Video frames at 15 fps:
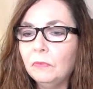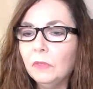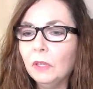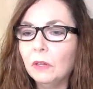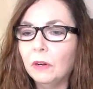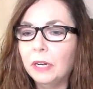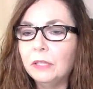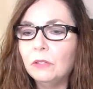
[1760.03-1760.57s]

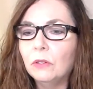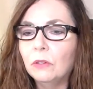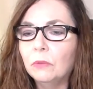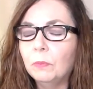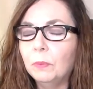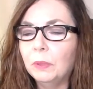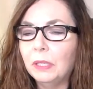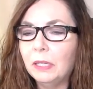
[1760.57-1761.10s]
All right. So
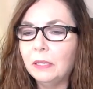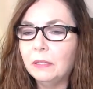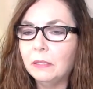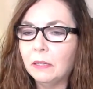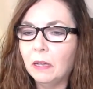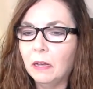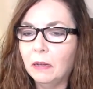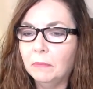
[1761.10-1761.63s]
please,
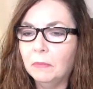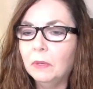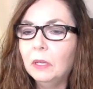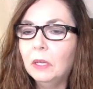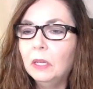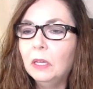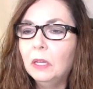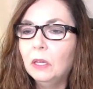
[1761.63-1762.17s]
um,
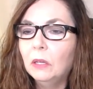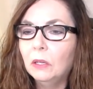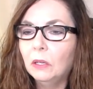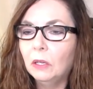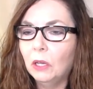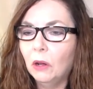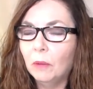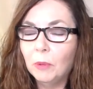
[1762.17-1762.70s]

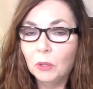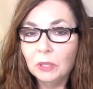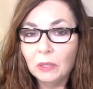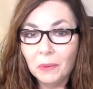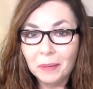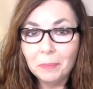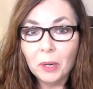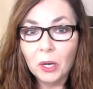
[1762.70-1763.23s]
you know, I'm only
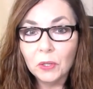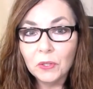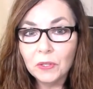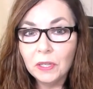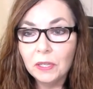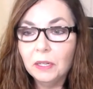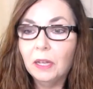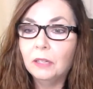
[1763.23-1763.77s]
one
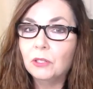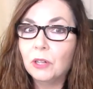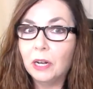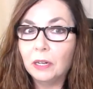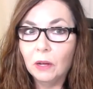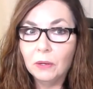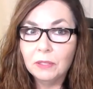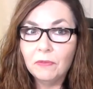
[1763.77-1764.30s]
person. I'll try
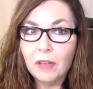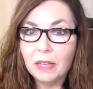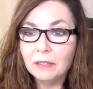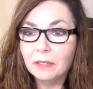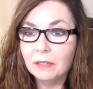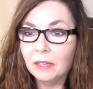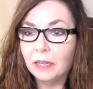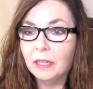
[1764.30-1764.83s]
to go as
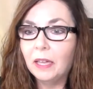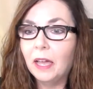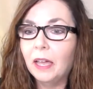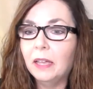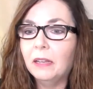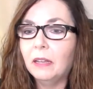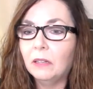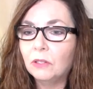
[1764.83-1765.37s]
fast as I
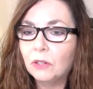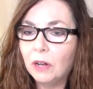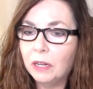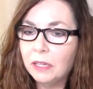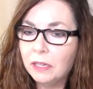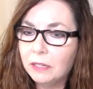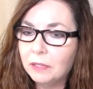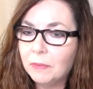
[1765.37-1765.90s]
can. I'll try
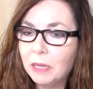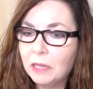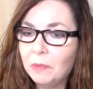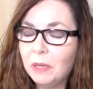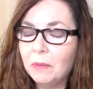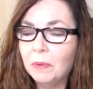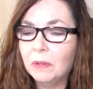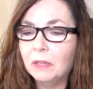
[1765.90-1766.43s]
to hit as many
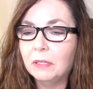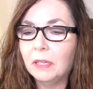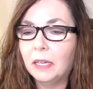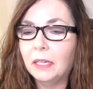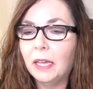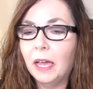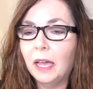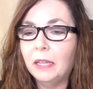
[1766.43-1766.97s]
people as I
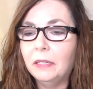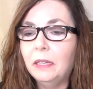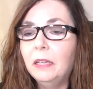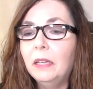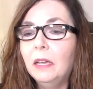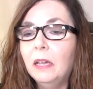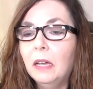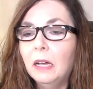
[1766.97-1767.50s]
can.
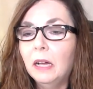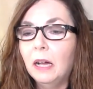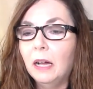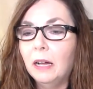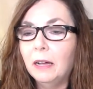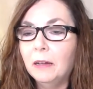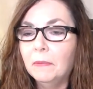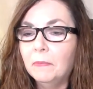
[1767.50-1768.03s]

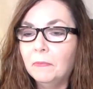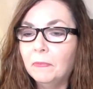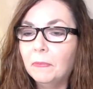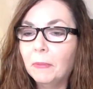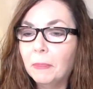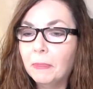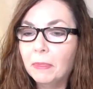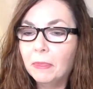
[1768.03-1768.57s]
Um,
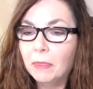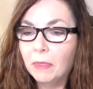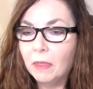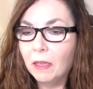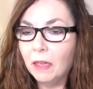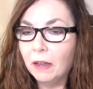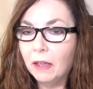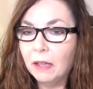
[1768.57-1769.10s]

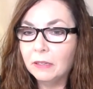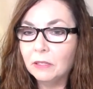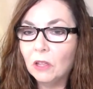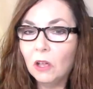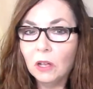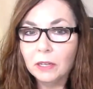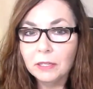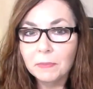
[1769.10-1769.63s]
and as
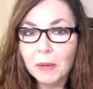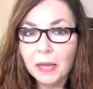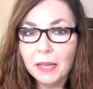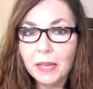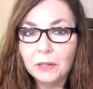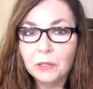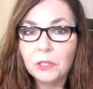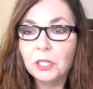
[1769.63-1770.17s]
long as my
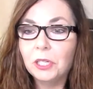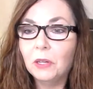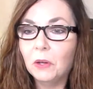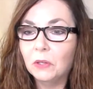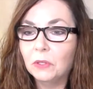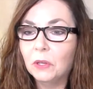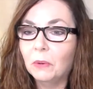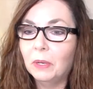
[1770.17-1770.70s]
energy
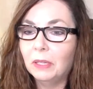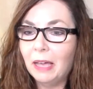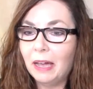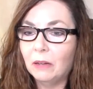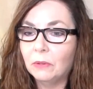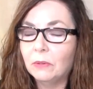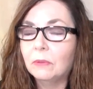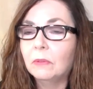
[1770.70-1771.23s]
also allows.